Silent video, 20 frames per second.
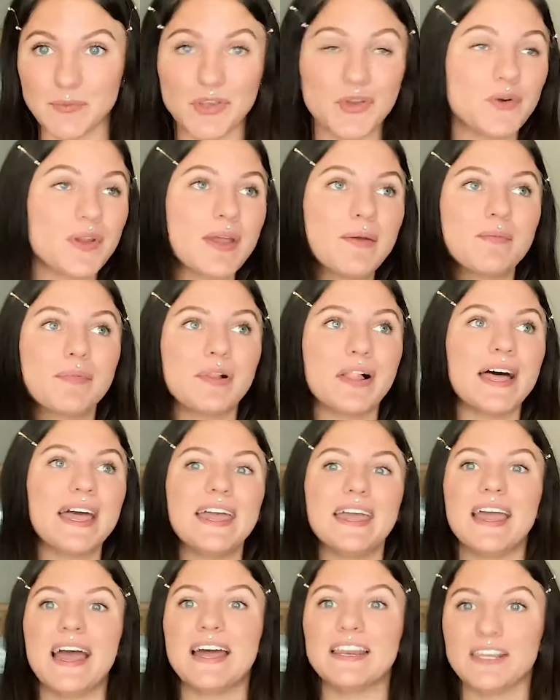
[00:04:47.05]
You can
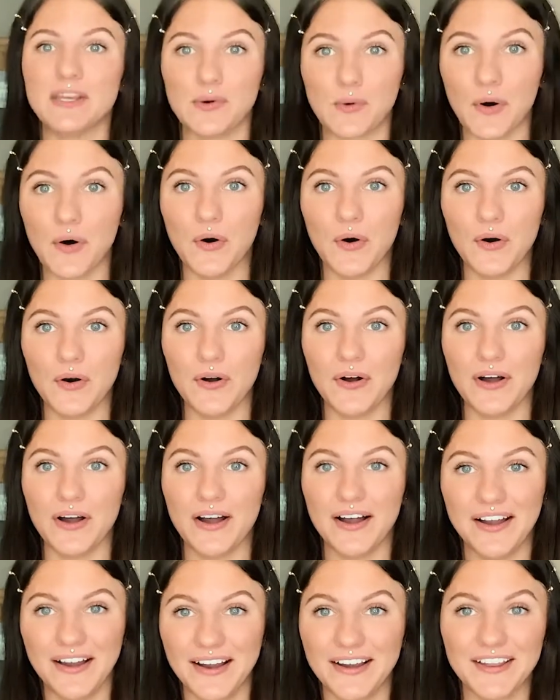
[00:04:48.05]
play any role.
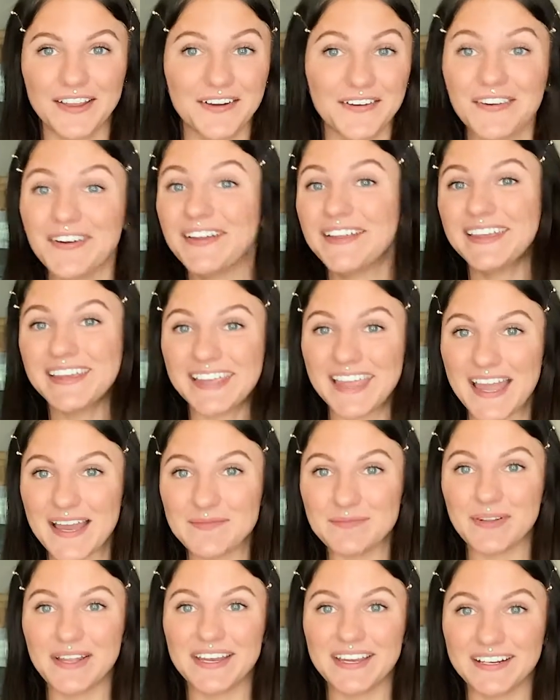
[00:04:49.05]
You really can
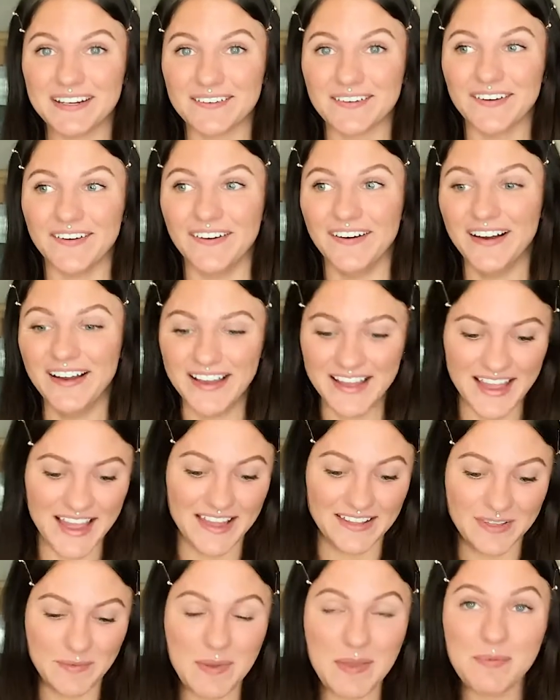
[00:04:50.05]
play any role,
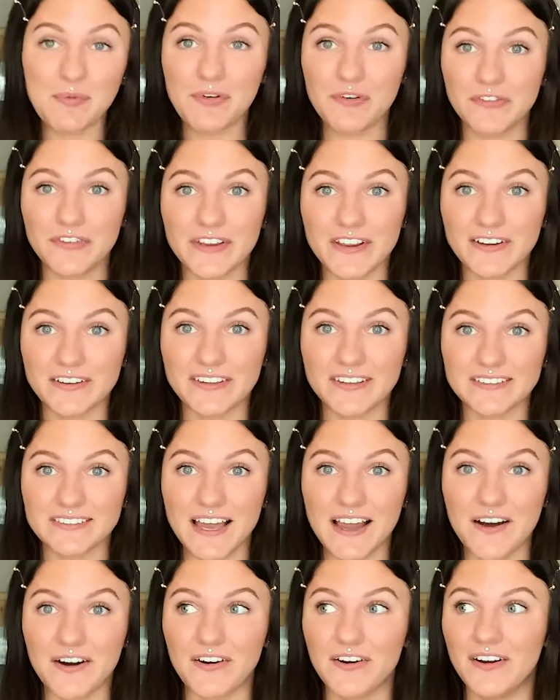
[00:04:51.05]
and the people who figure this
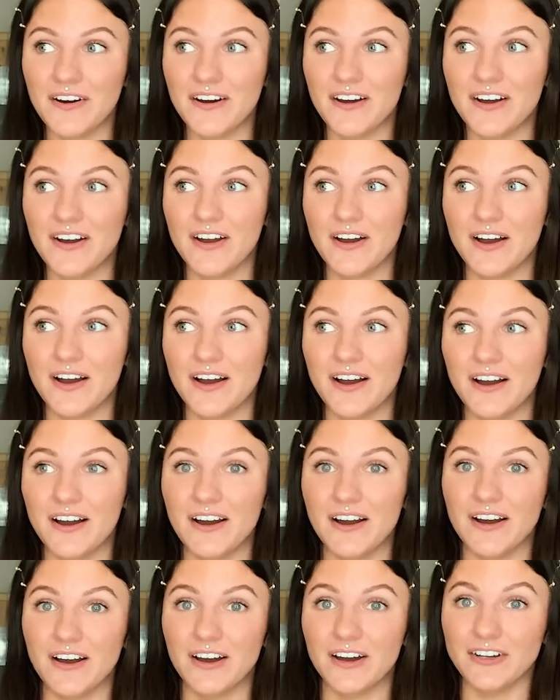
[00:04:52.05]
out
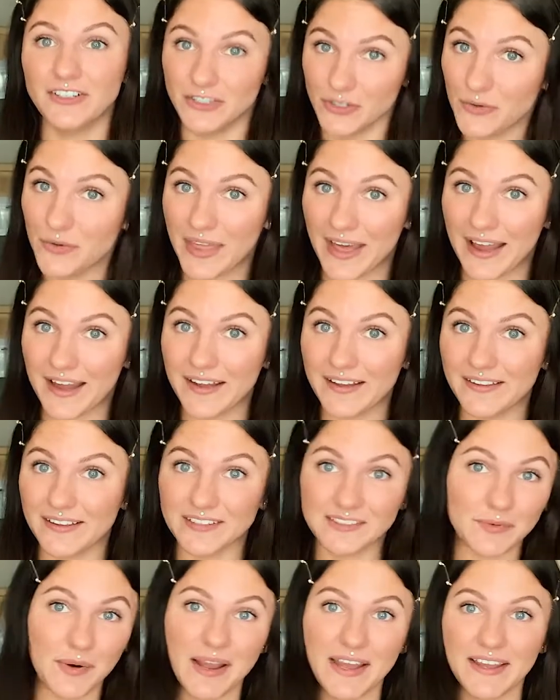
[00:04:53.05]
do that.
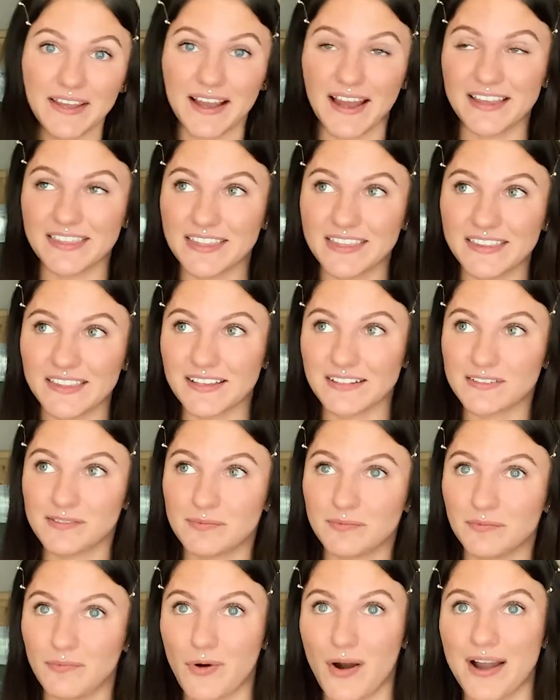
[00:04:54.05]
That's
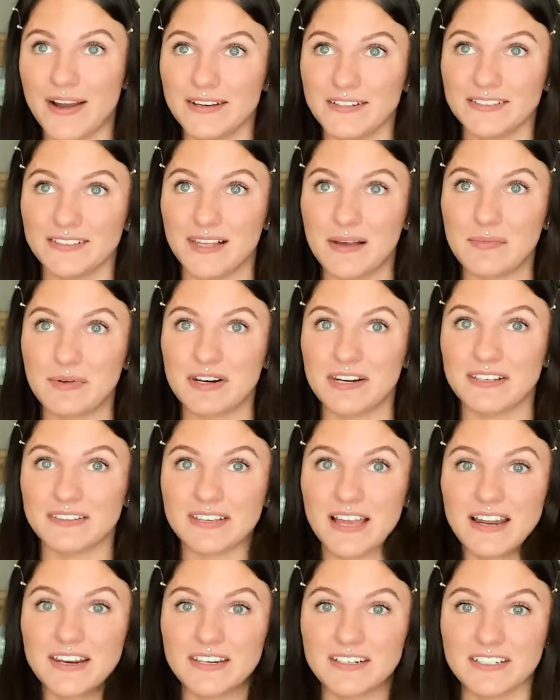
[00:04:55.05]
why celebrities
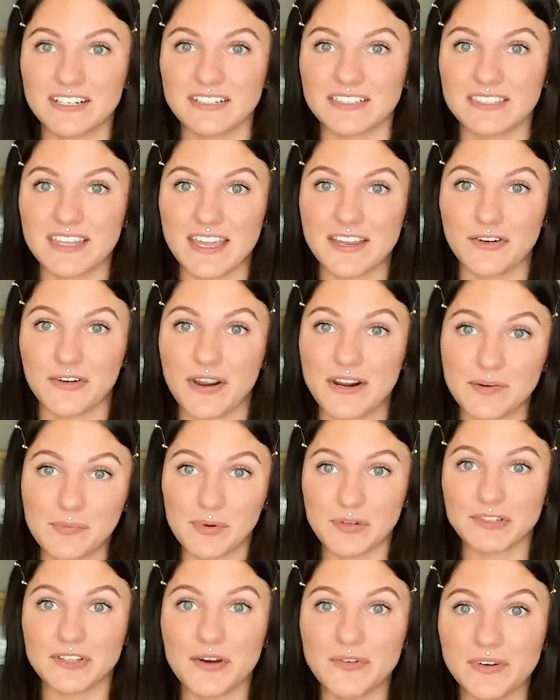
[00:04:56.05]
kind of just like create a
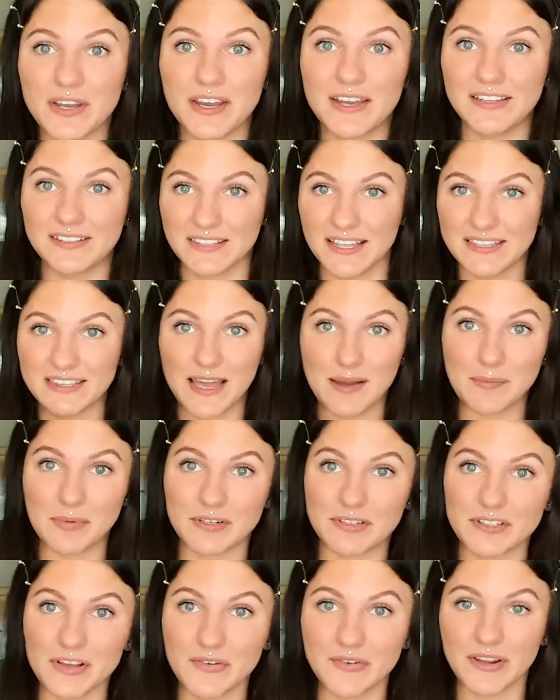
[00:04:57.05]
persona and let that
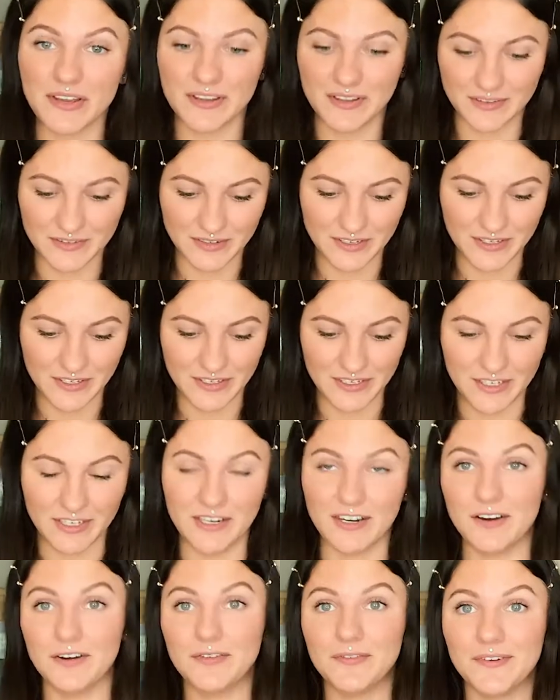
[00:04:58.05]
persona, you
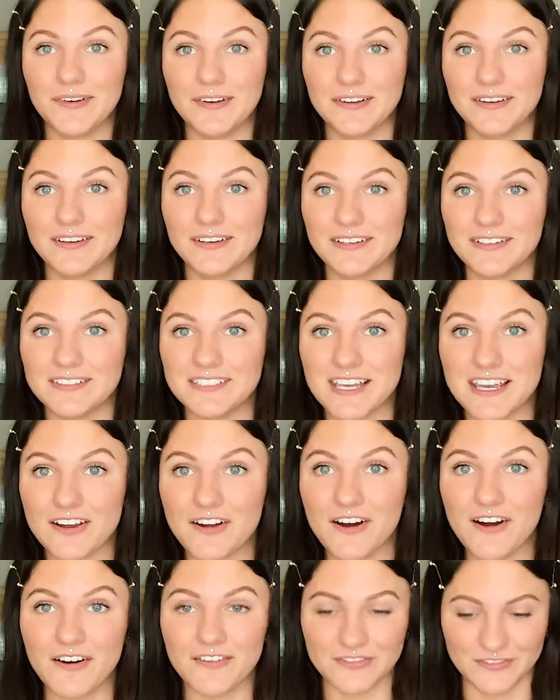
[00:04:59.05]
know, take
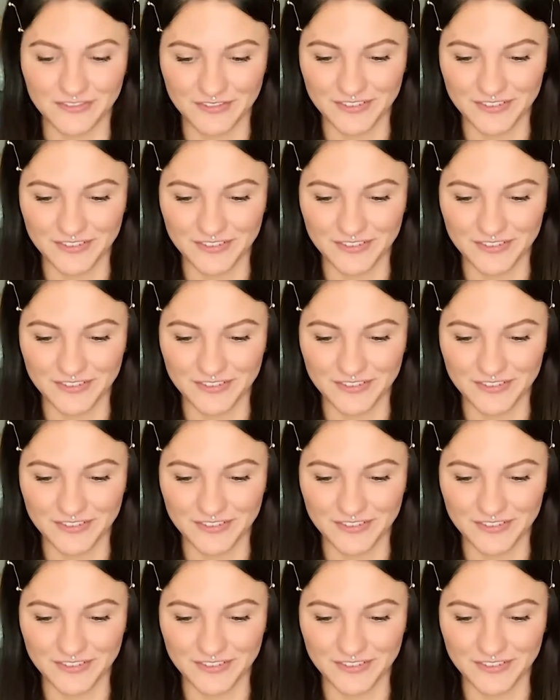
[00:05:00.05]
off.